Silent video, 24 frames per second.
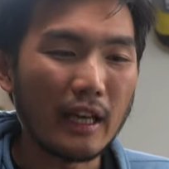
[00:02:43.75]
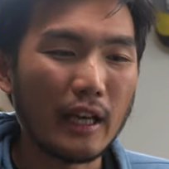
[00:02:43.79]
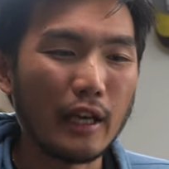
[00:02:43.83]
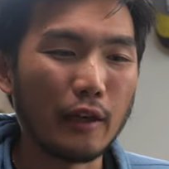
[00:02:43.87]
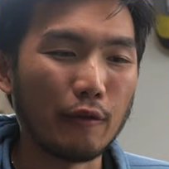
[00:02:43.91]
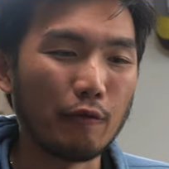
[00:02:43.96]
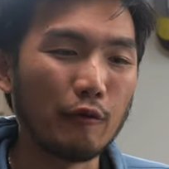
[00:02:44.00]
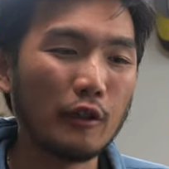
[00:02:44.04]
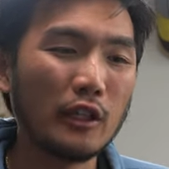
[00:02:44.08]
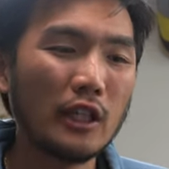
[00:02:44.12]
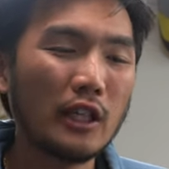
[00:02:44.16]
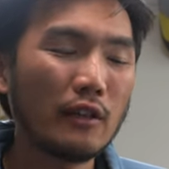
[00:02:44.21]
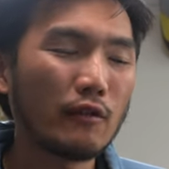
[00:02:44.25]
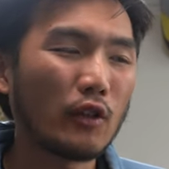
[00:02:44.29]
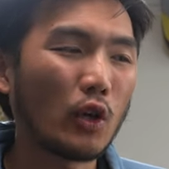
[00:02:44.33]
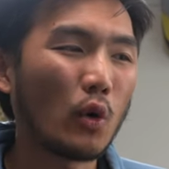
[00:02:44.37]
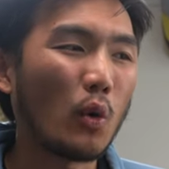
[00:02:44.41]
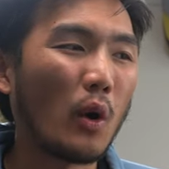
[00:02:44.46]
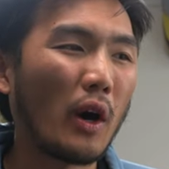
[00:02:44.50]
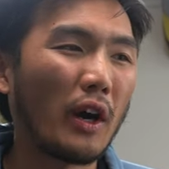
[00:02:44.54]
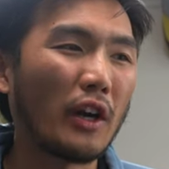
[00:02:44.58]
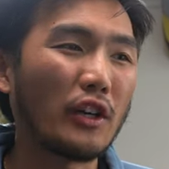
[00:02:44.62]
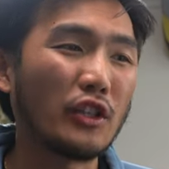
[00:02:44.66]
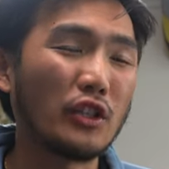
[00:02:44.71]
it really
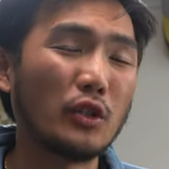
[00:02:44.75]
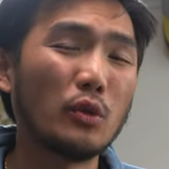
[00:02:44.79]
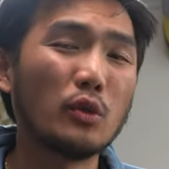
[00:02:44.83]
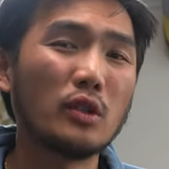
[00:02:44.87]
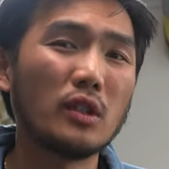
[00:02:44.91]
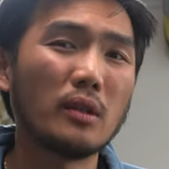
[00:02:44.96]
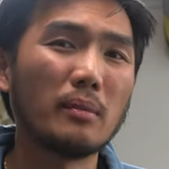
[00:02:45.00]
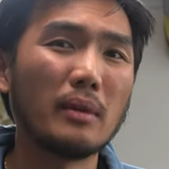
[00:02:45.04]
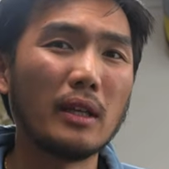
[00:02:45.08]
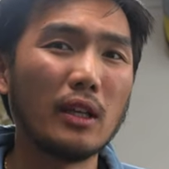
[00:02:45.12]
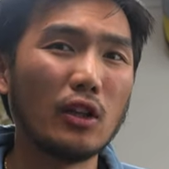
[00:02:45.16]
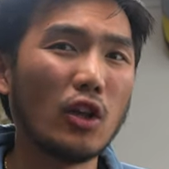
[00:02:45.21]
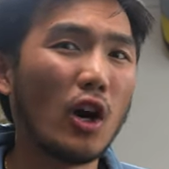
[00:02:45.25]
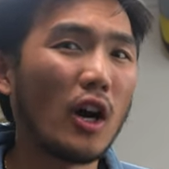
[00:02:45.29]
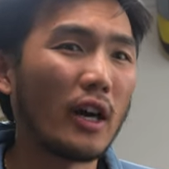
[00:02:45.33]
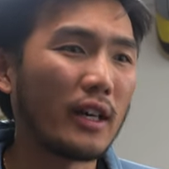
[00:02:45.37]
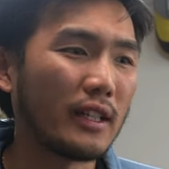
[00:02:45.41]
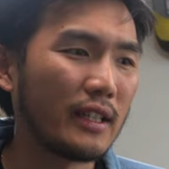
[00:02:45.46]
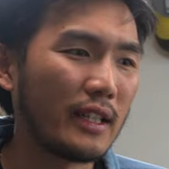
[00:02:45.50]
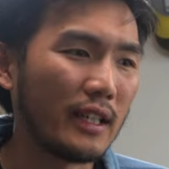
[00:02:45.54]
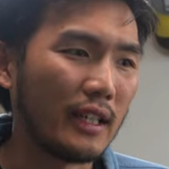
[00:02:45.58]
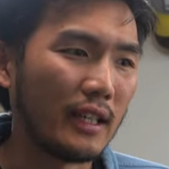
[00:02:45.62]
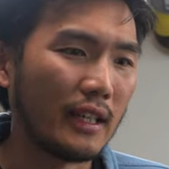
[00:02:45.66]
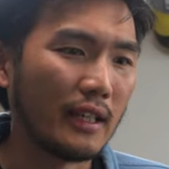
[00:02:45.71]
requires you to be
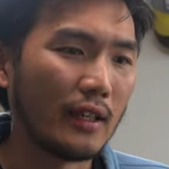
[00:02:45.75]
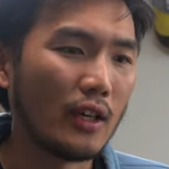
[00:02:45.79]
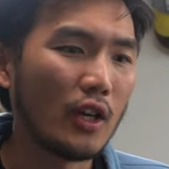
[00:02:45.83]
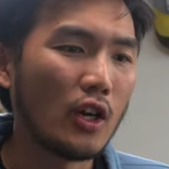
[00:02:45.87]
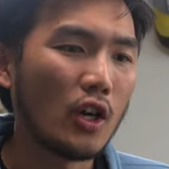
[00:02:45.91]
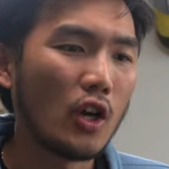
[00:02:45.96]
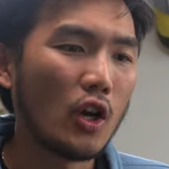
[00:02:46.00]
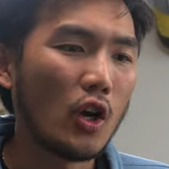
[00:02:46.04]
locked in.